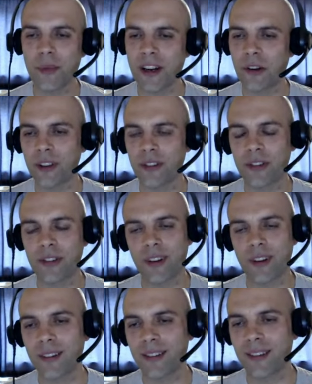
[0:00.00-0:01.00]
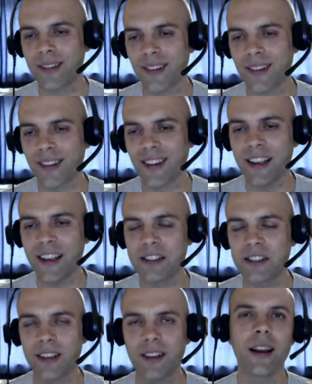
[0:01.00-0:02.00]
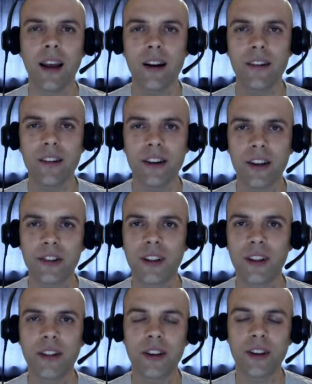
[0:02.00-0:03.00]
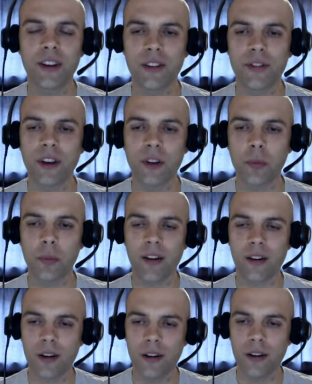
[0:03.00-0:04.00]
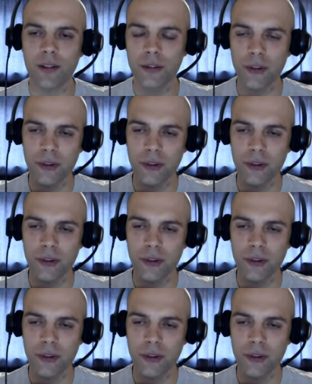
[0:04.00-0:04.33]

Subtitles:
with this, it's a little hilarious reading the first paragraph or two of the